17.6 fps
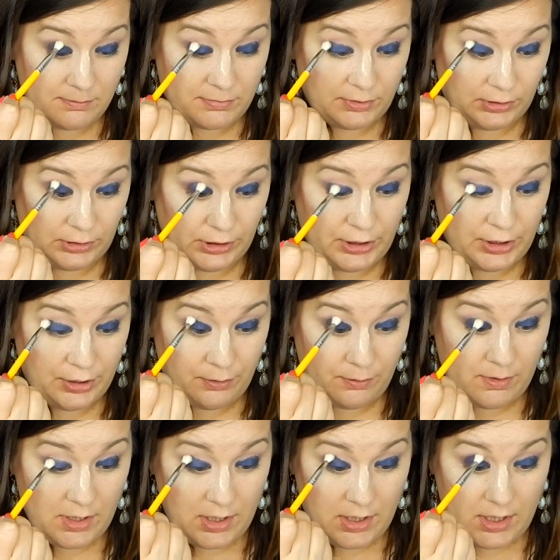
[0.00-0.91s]

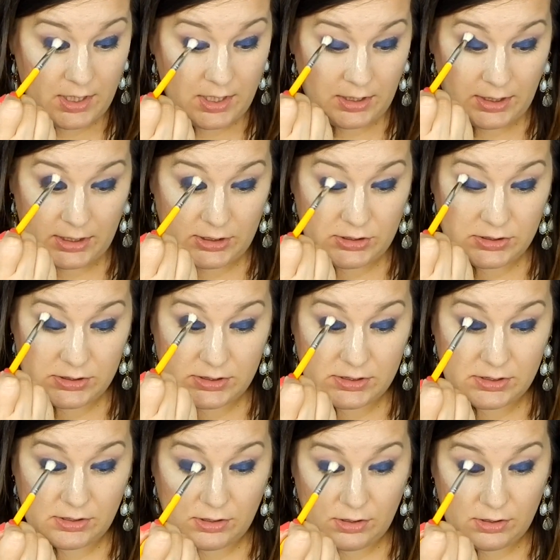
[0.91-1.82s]
blue and
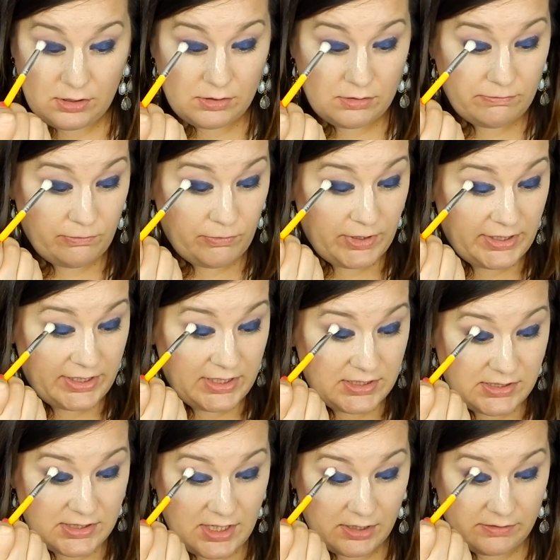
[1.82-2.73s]
just
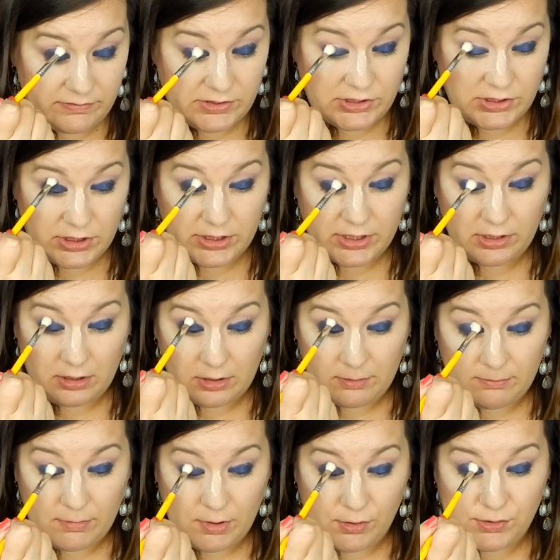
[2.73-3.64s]
really soft
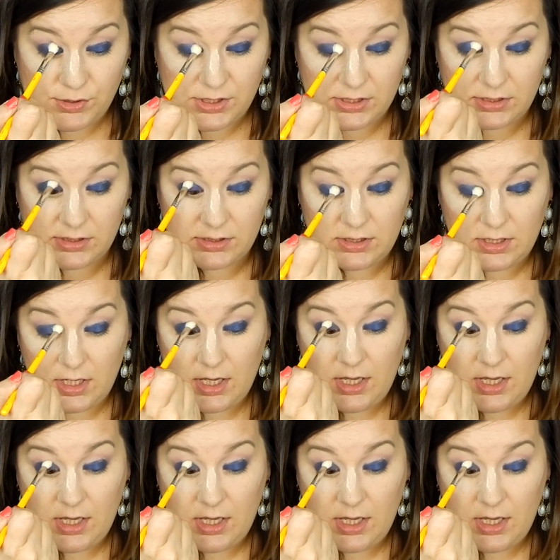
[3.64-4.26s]
circular motions.